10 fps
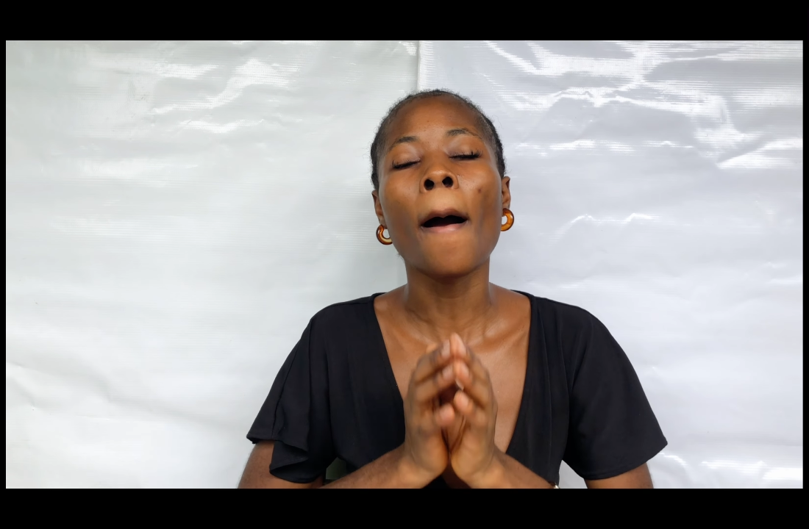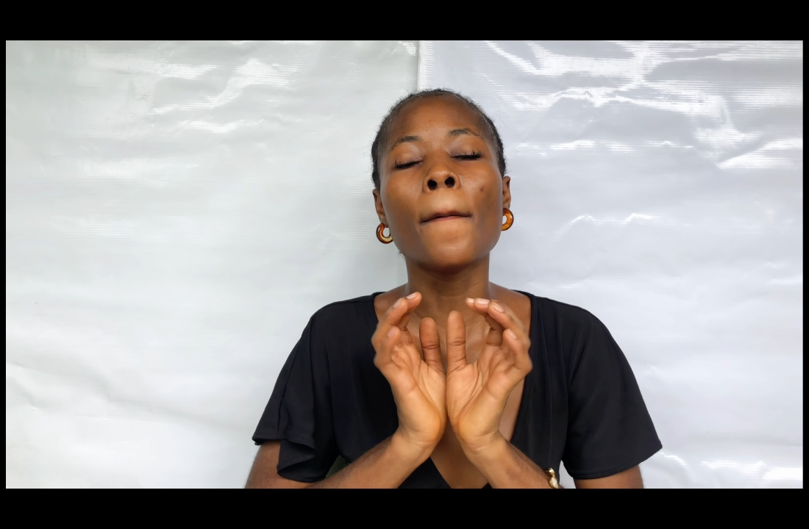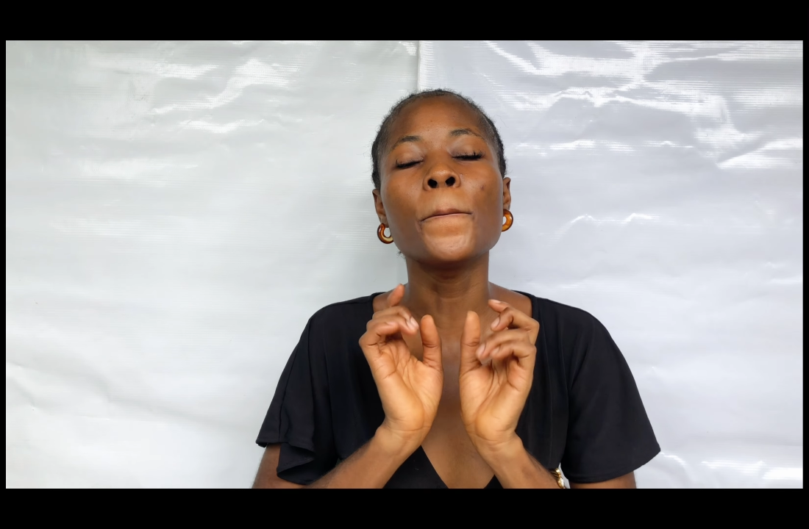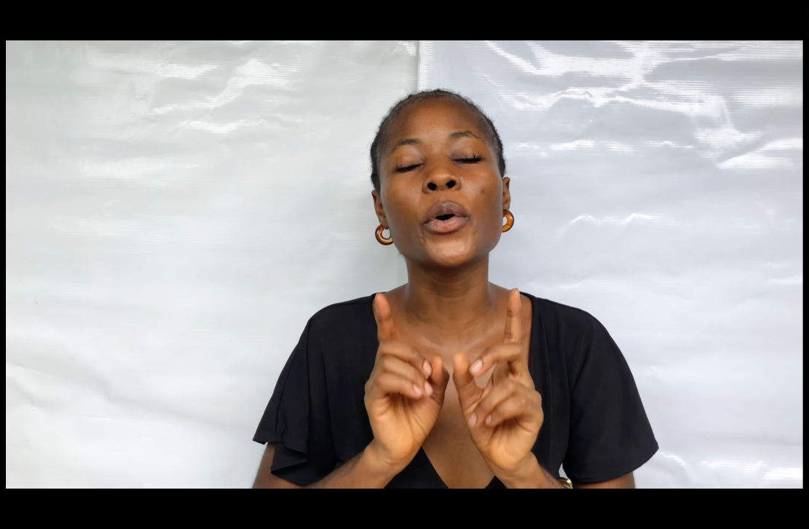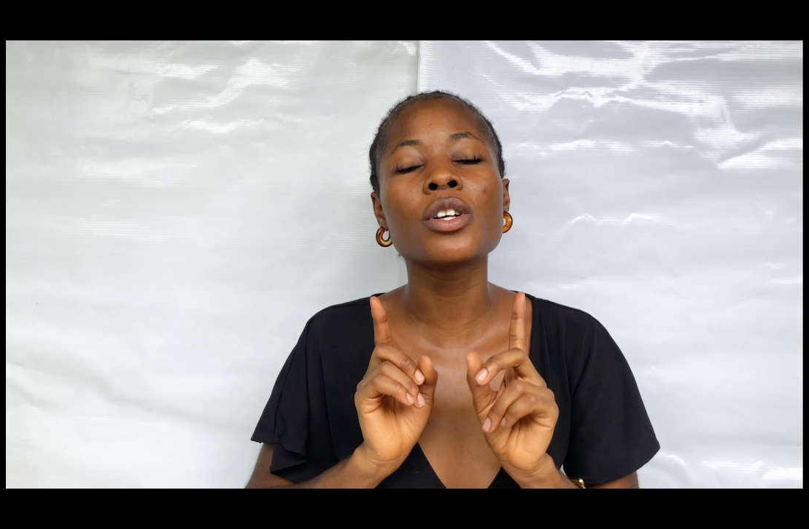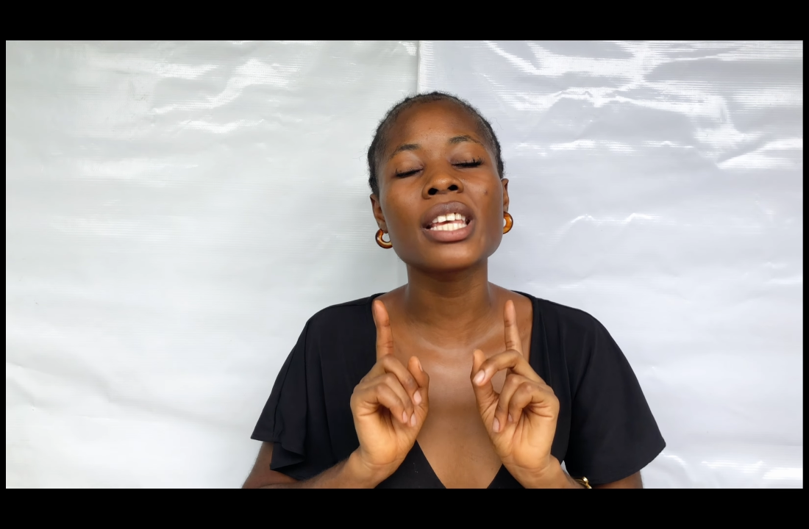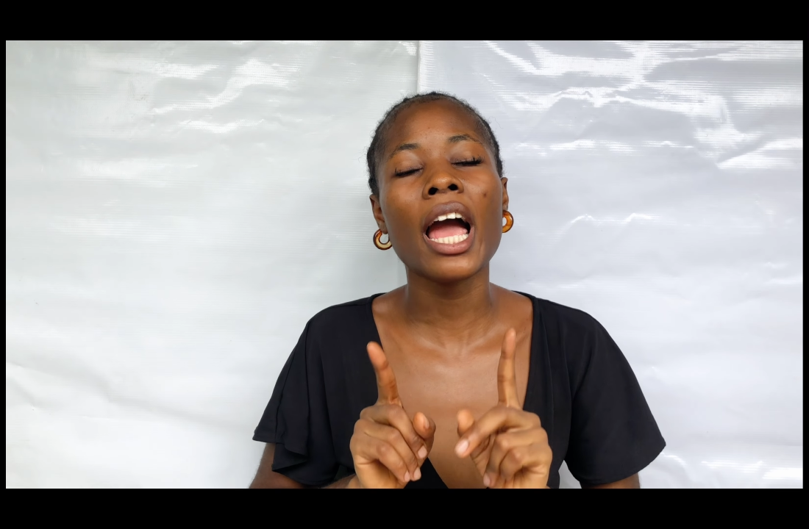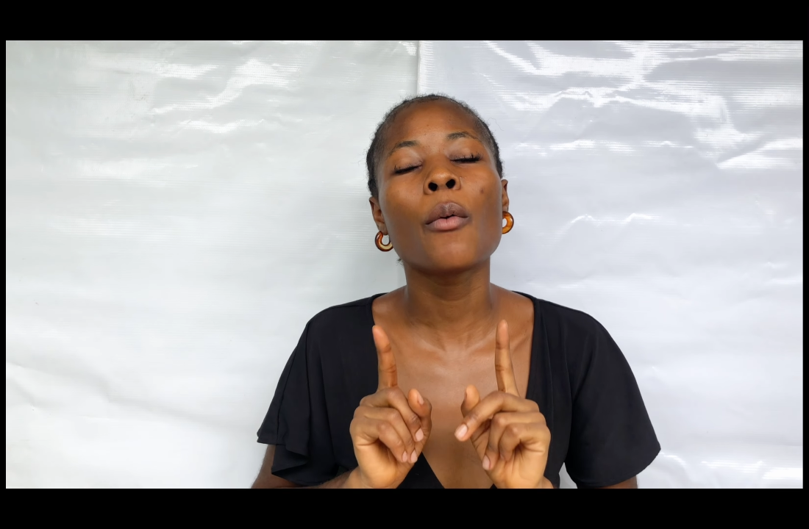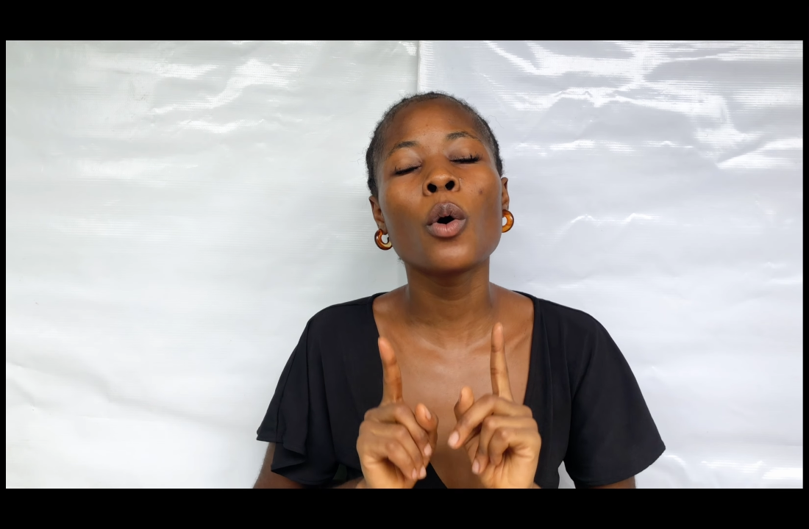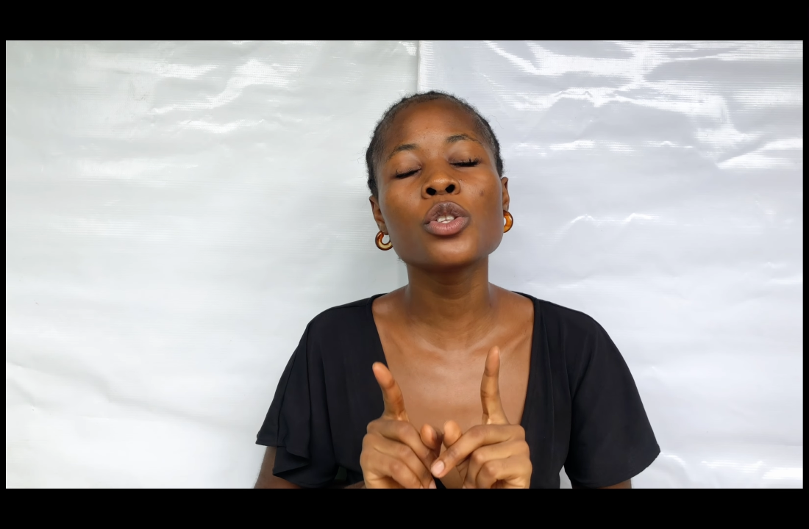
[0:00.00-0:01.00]
But I
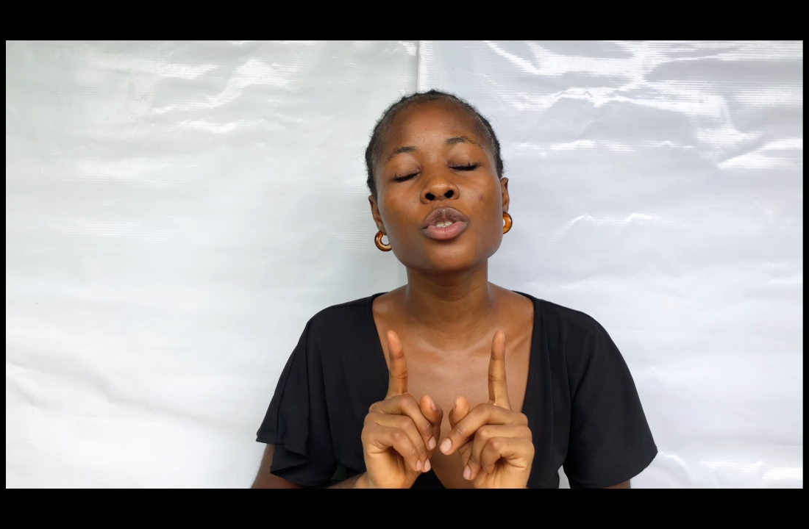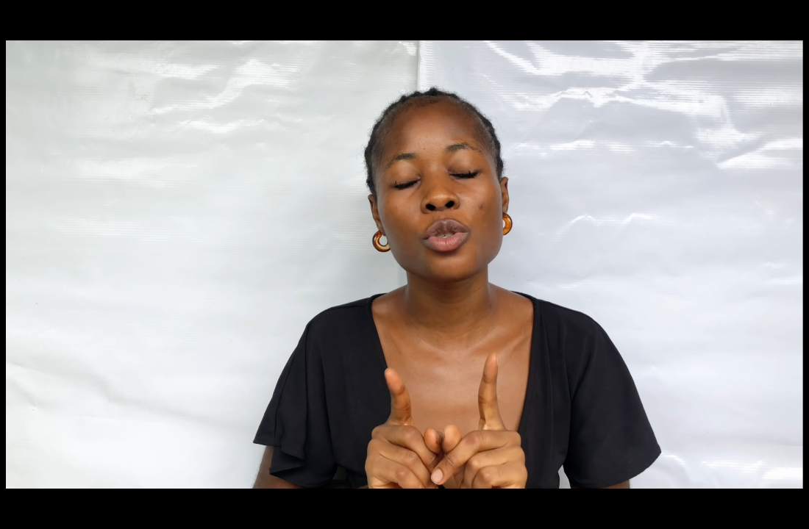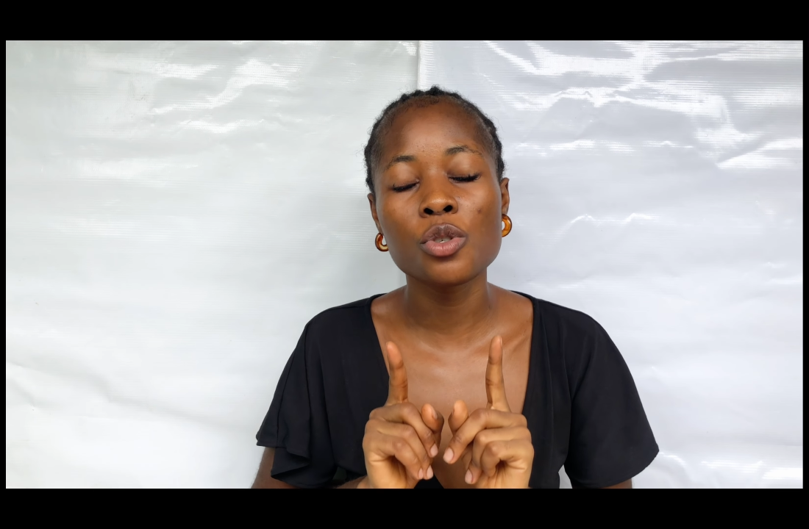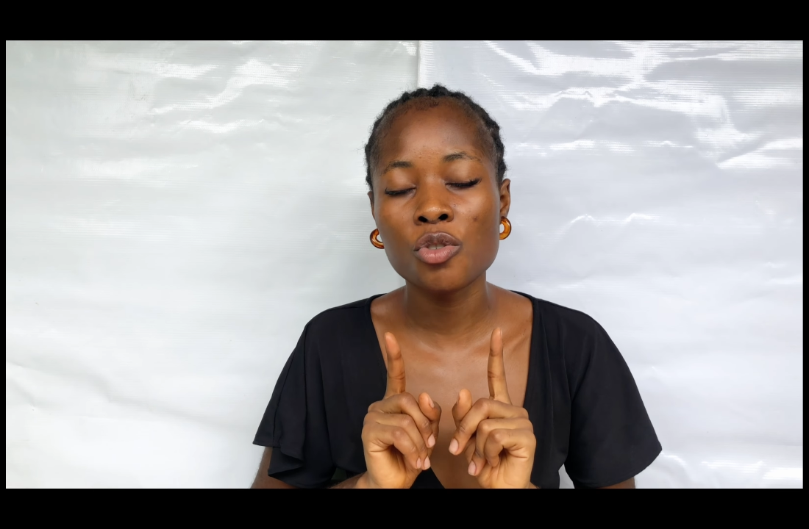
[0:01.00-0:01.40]
want you to